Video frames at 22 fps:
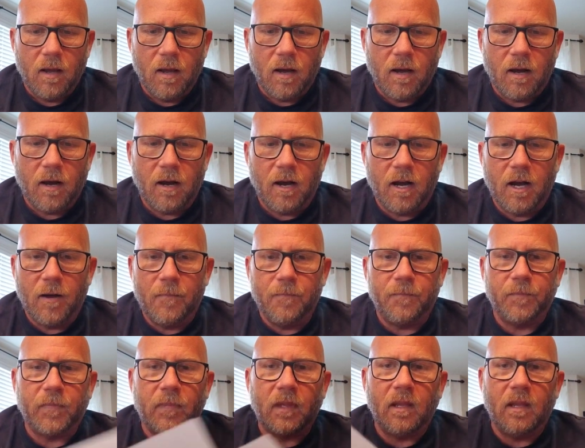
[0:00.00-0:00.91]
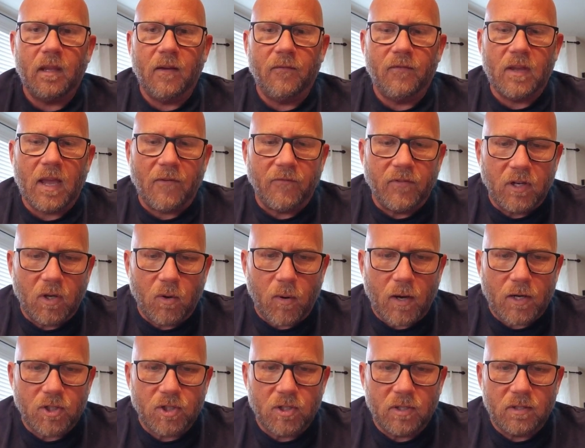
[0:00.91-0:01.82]
If you have any
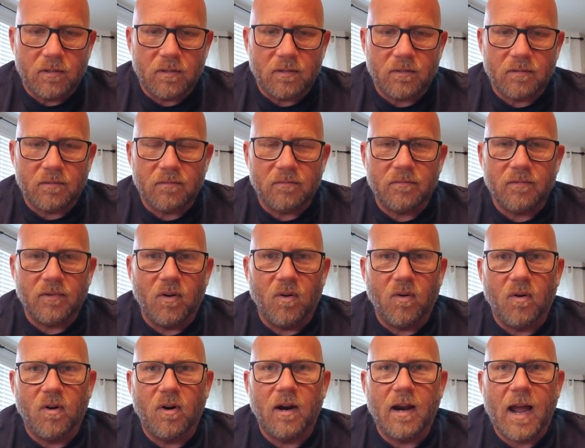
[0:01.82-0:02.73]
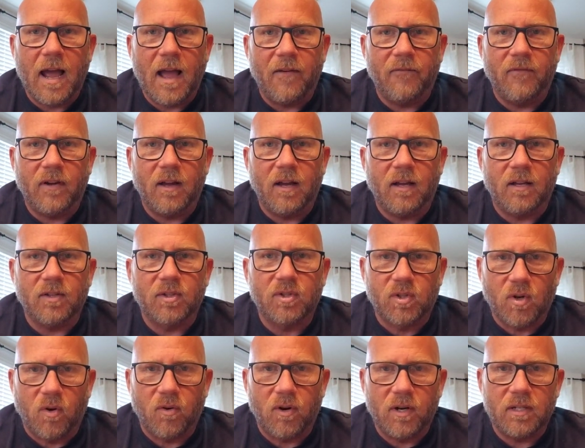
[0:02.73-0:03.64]
questions or have
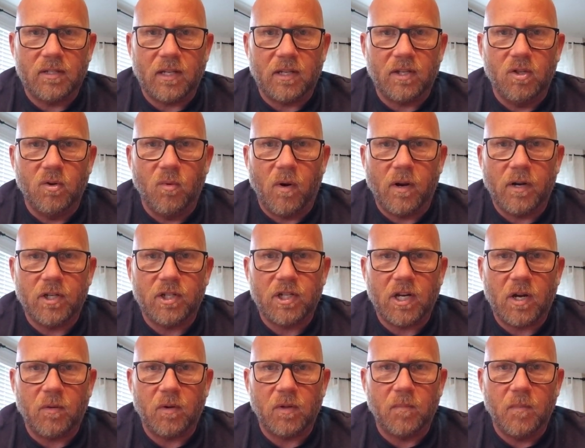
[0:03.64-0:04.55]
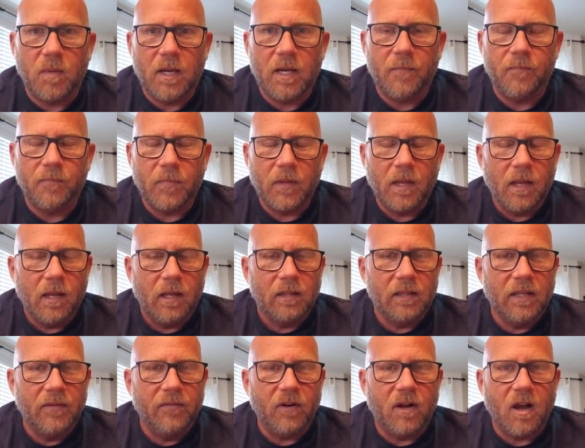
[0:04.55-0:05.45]
stories that you want to share with me,
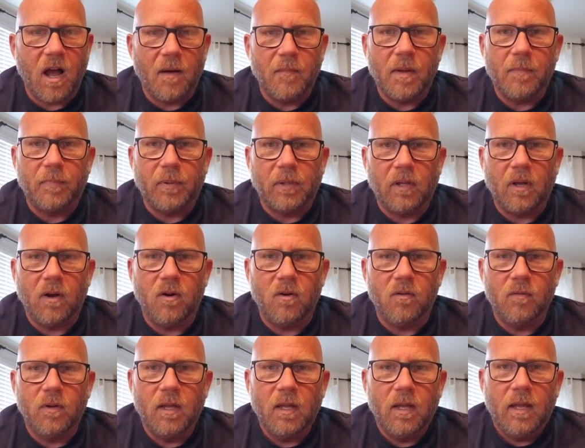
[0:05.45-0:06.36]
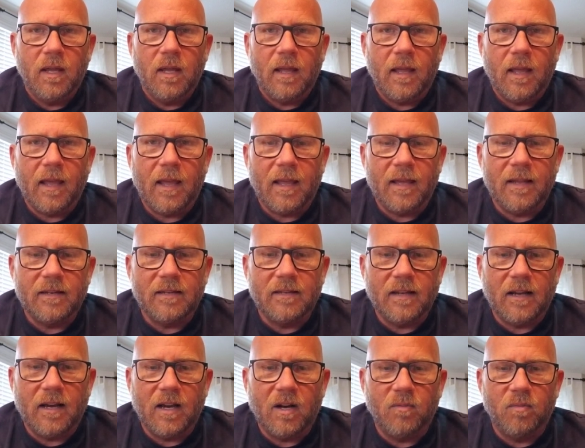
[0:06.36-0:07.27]
leave a comment below, and
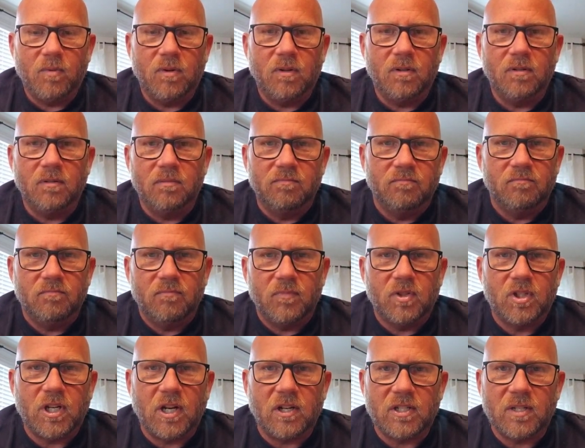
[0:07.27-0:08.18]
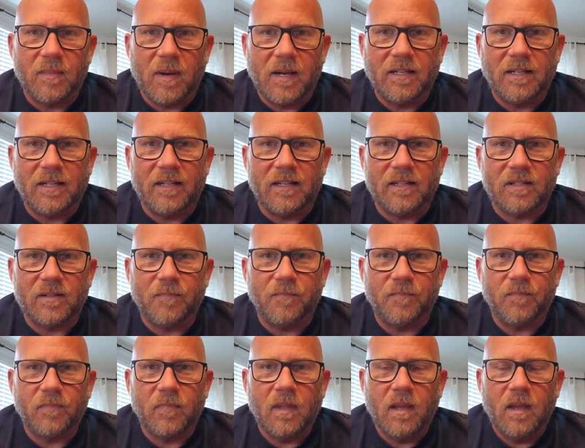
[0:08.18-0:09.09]
we'll share some ideas.
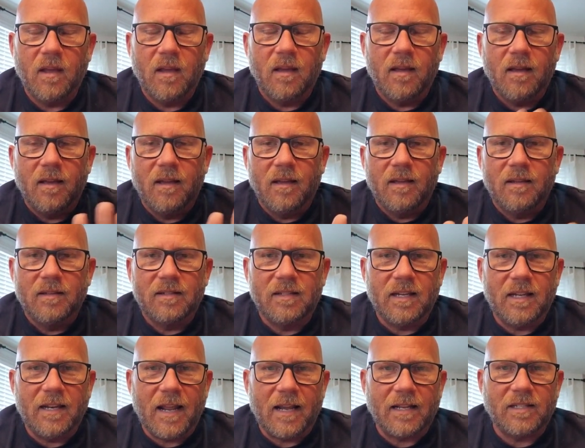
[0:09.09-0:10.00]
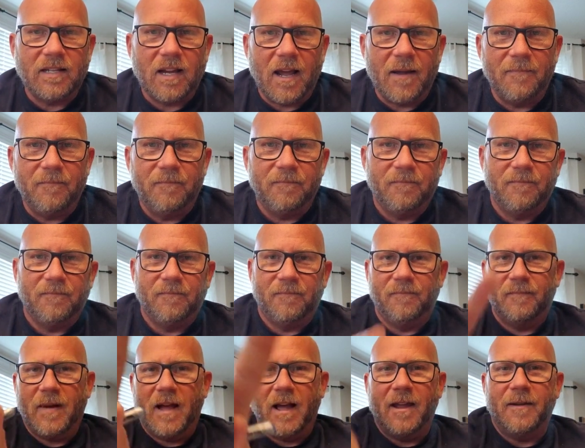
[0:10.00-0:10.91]
See you next time.
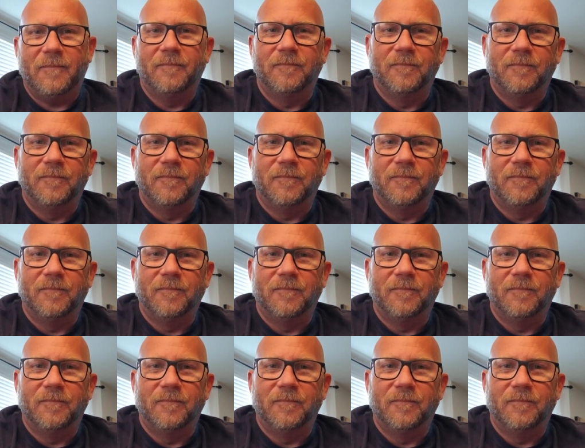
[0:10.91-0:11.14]
Bye.